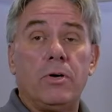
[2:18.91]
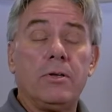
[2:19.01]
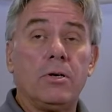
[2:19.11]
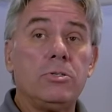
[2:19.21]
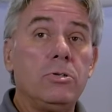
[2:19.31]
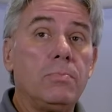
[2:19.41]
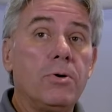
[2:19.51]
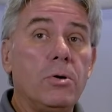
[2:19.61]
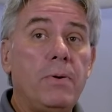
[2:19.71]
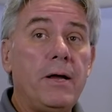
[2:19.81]
with our
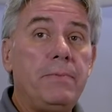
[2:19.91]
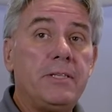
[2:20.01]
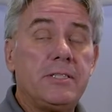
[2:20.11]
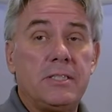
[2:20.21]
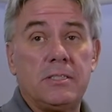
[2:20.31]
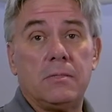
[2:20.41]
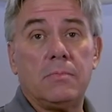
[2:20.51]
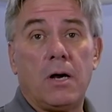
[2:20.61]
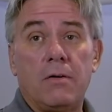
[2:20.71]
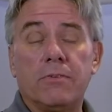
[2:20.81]
DuoPro piping
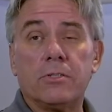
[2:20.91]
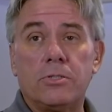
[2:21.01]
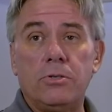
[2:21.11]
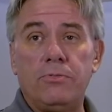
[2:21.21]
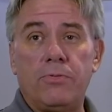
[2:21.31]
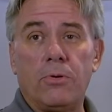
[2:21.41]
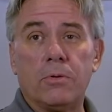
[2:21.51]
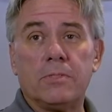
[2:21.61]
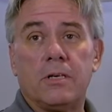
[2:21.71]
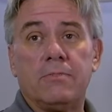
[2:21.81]
system offers two
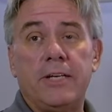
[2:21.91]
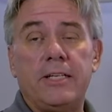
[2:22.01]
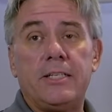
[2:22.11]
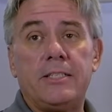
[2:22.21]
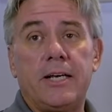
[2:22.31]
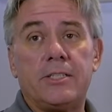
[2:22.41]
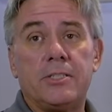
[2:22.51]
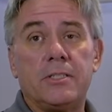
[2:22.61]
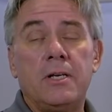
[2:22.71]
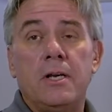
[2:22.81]
forms of leak
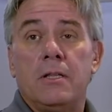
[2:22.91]
detection.